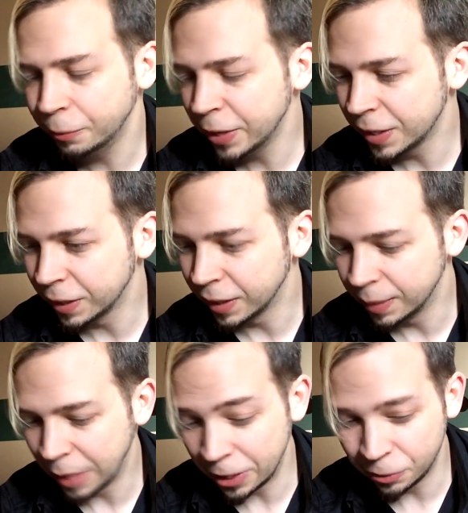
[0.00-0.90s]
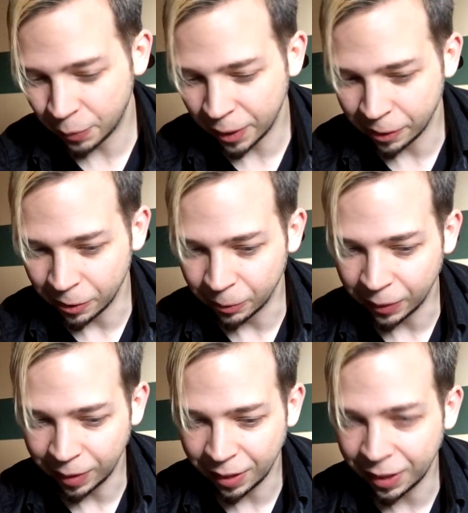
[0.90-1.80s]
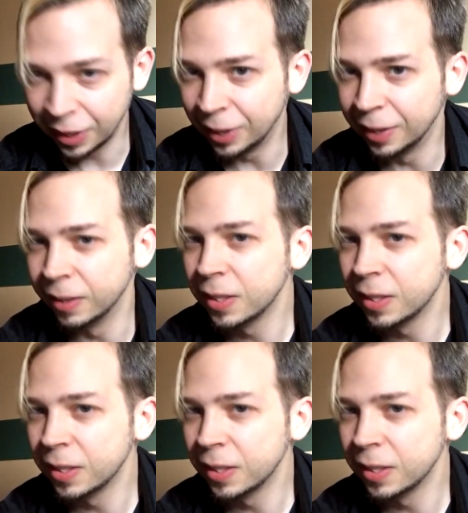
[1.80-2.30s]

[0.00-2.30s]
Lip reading: recently, not in Japan though.